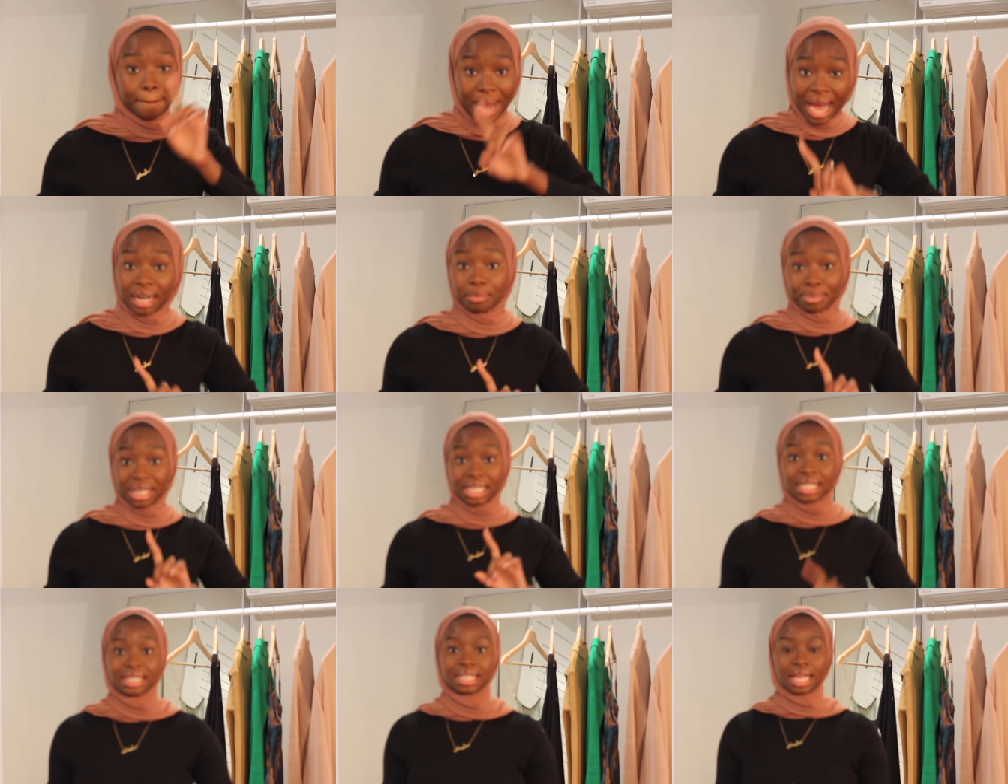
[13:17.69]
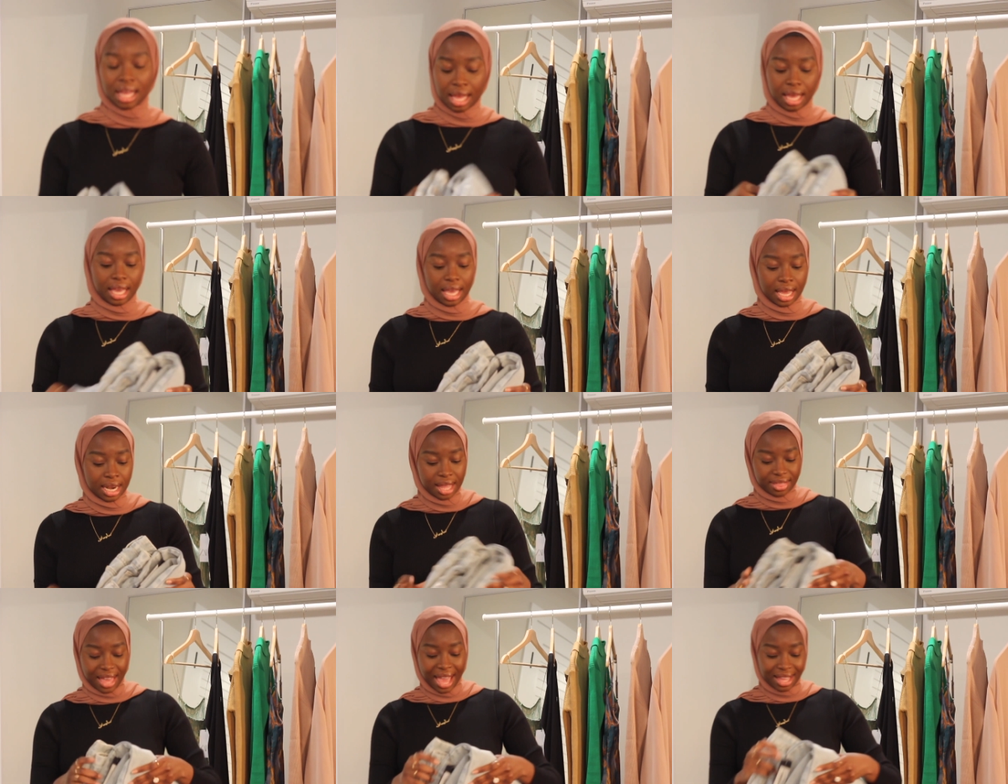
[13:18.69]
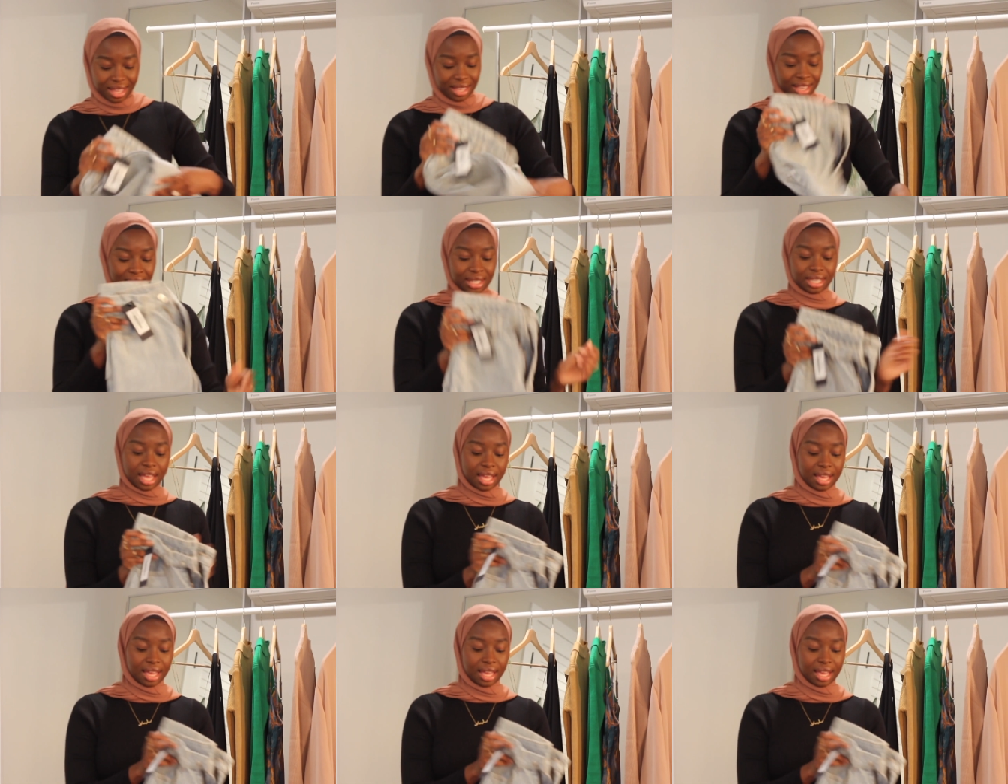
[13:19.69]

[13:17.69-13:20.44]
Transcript: bottom piece. And that is